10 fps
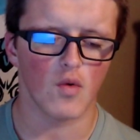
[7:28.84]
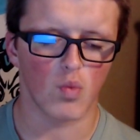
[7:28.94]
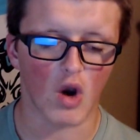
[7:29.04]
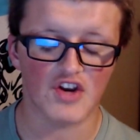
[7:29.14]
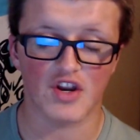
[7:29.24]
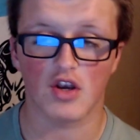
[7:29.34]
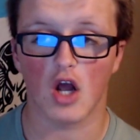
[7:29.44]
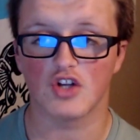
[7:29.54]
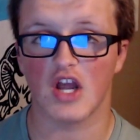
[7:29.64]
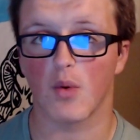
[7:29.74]
rushing
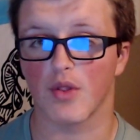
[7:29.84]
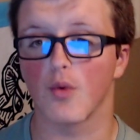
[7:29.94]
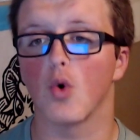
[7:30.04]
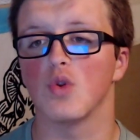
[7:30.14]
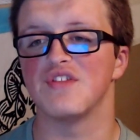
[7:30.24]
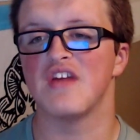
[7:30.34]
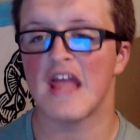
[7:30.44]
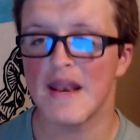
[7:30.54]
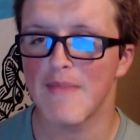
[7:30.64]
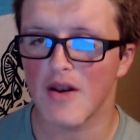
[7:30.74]
touchdown where there were only
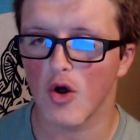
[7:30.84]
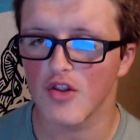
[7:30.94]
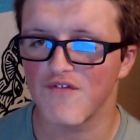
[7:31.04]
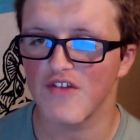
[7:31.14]
10 men on the